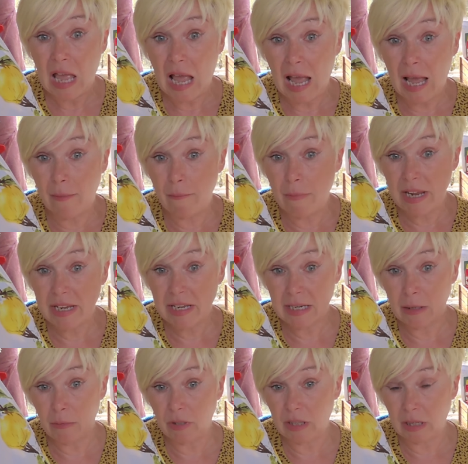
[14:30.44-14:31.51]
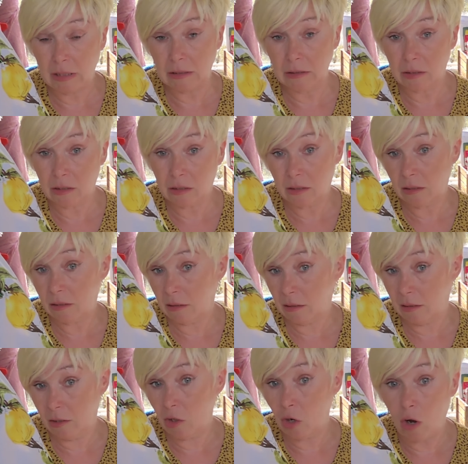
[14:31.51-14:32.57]
and making it with a little
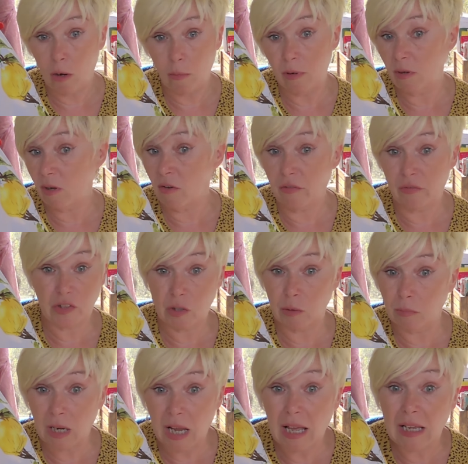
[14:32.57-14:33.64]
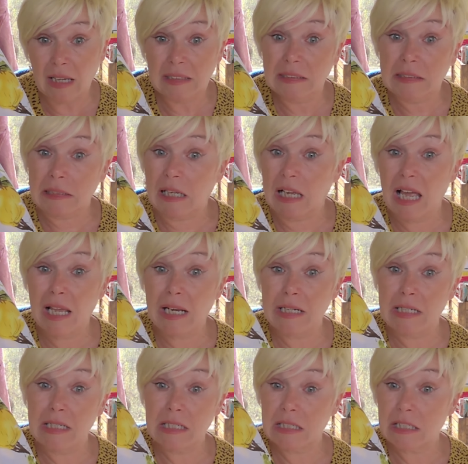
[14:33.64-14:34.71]
top of some kind
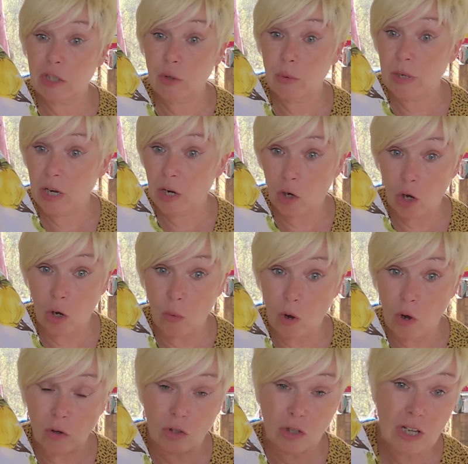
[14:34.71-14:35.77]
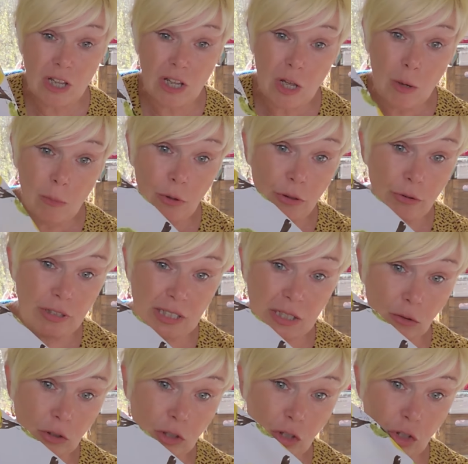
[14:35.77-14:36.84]
and doing a collard. But there is
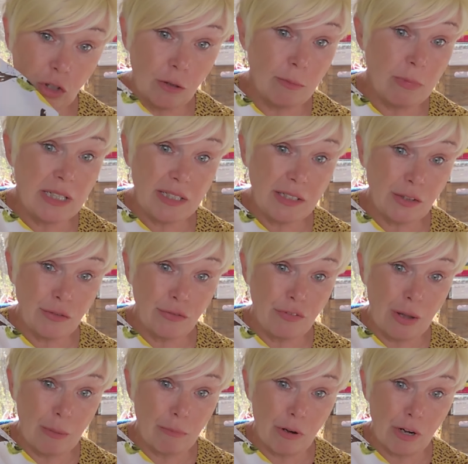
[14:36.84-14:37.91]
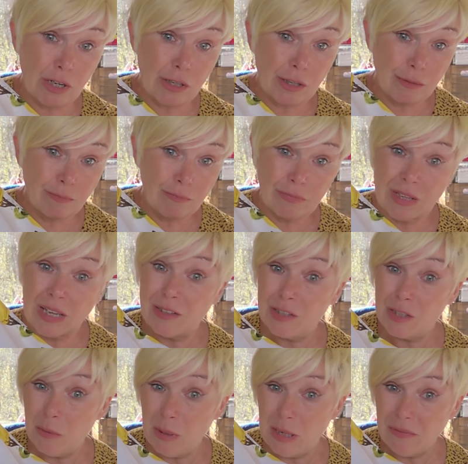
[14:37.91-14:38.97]
only 2 metres of fabric.
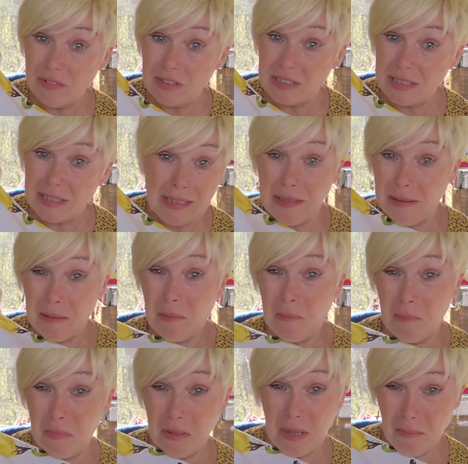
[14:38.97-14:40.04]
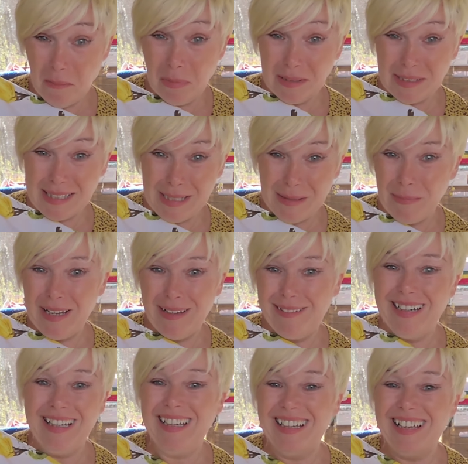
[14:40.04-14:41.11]
So we'll have to see. But I'm buzzing about it.